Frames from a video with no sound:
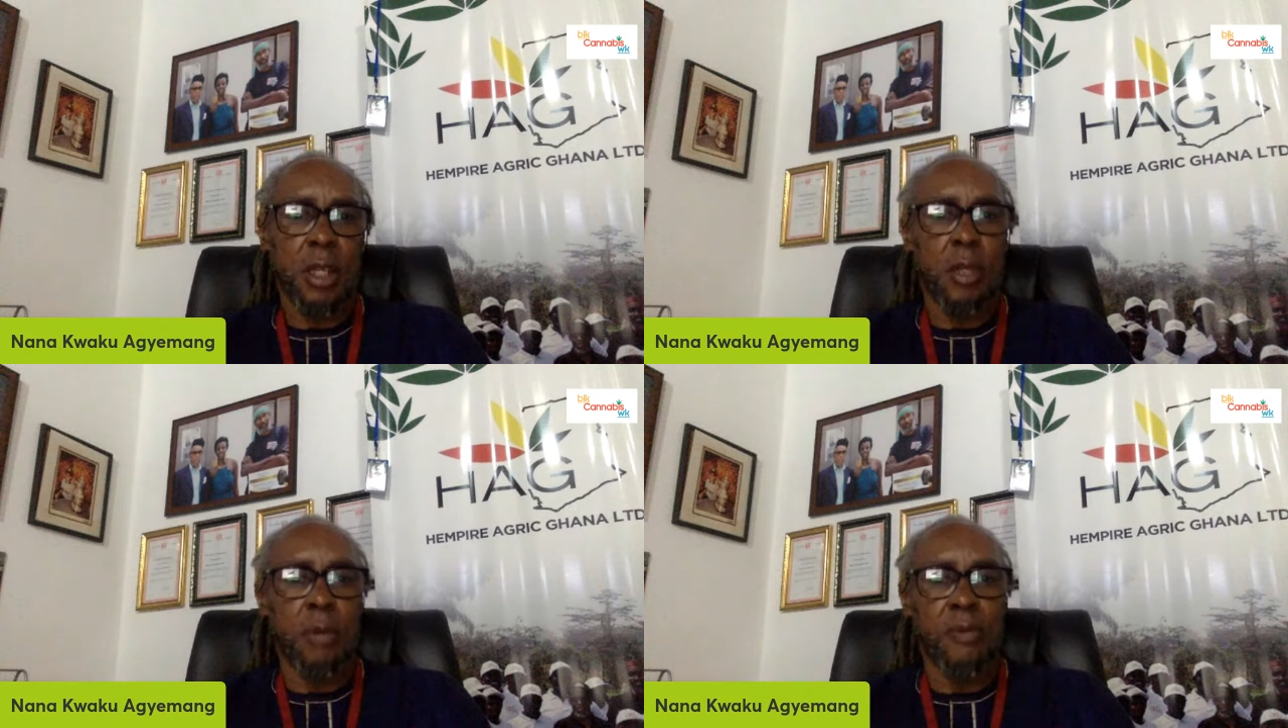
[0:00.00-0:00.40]

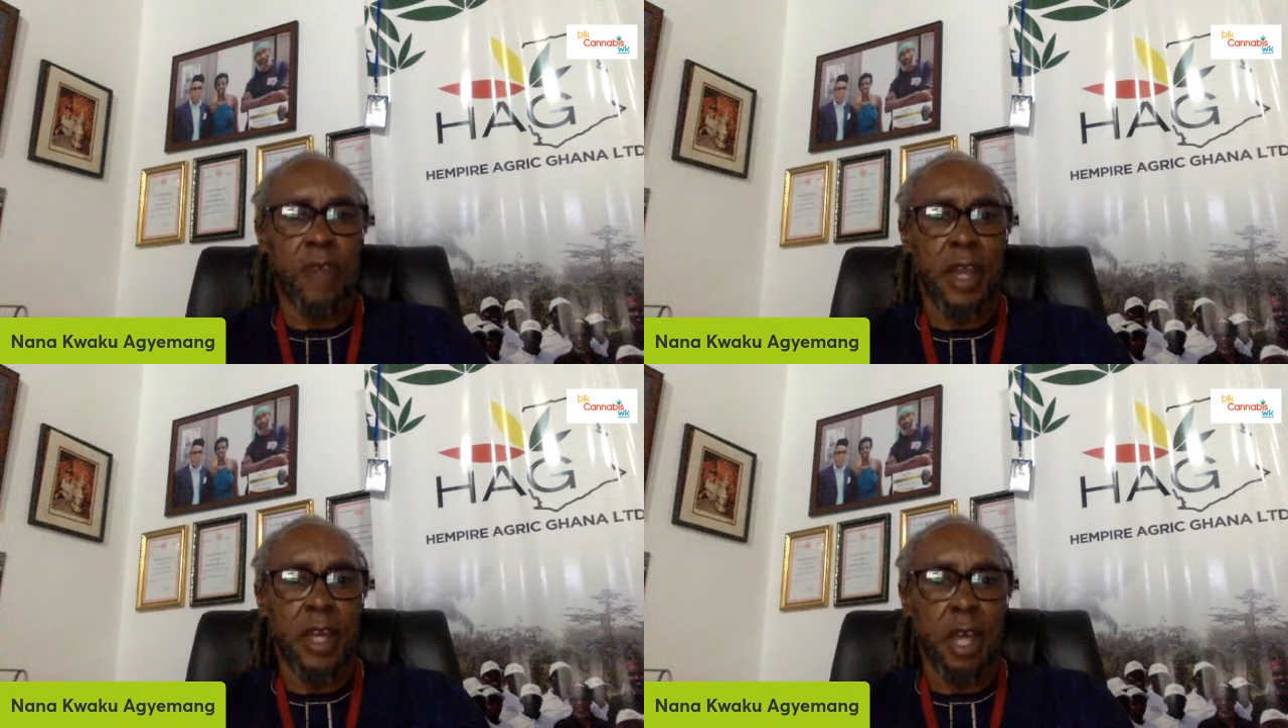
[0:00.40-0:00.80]
you
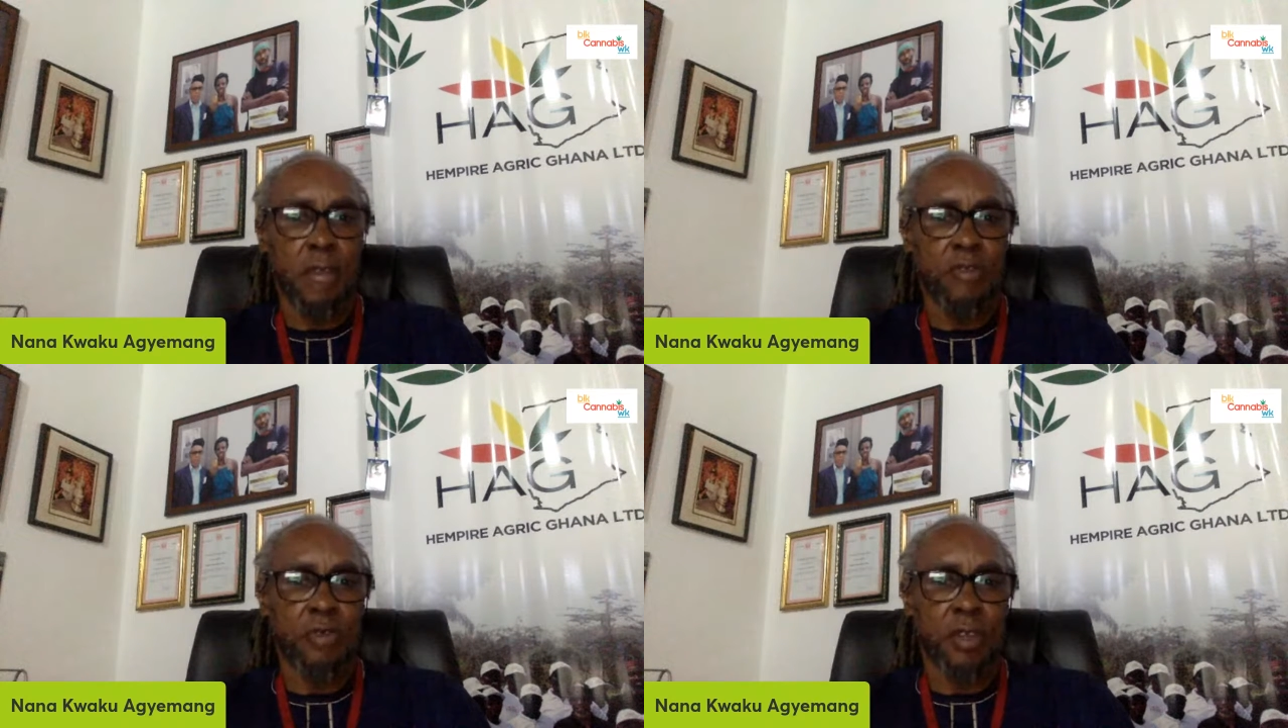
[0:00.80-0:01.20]
provide
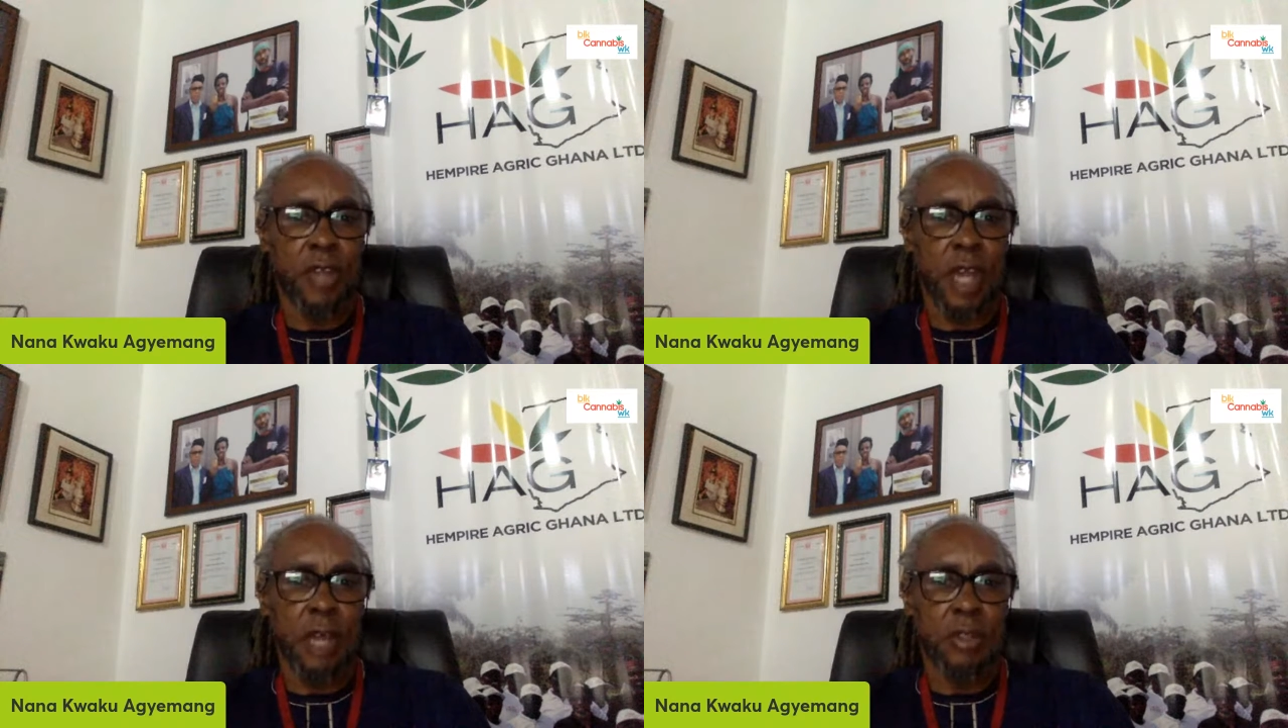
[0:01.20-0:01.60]

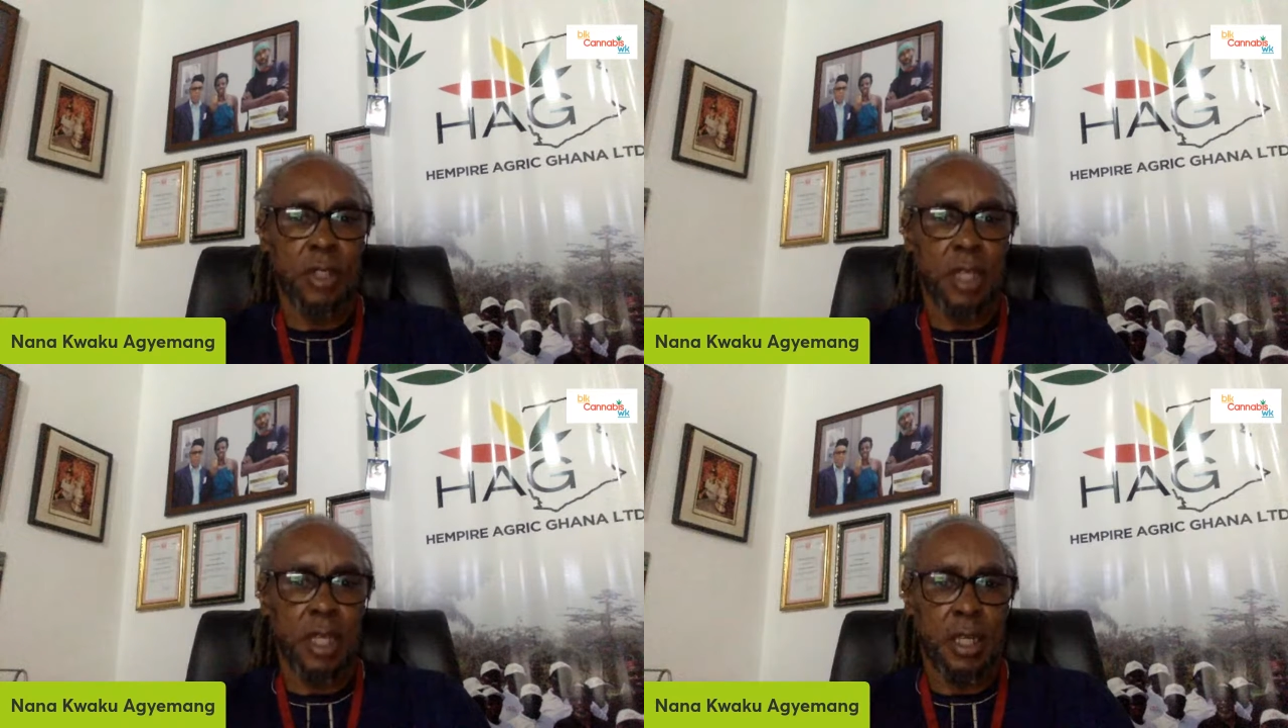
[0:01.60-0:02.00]

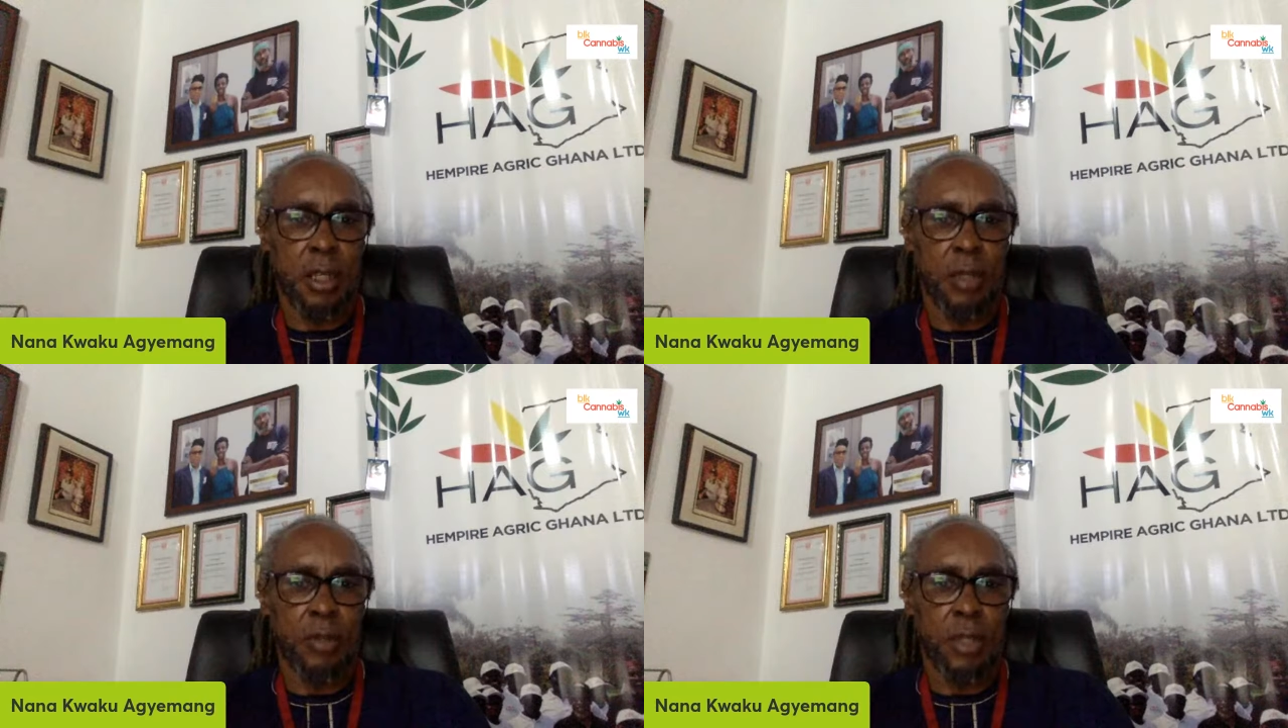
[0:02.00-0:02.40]
100,000
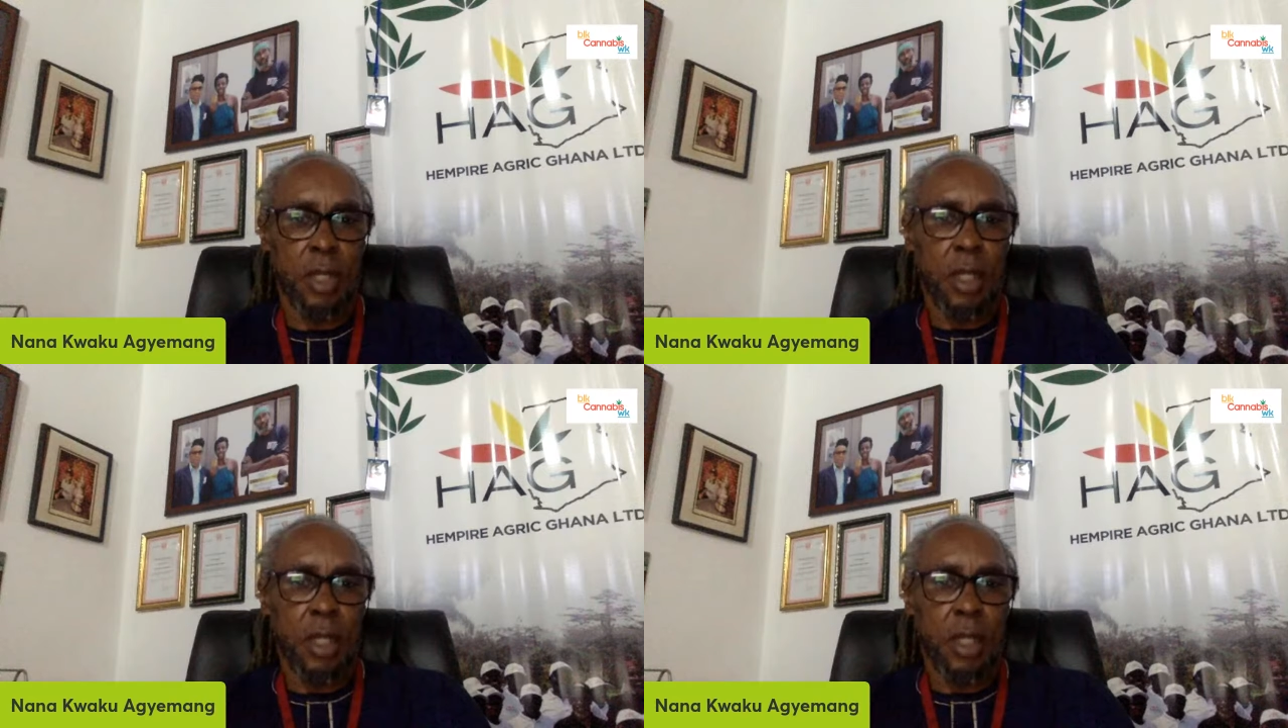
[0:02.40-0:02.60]
kilos,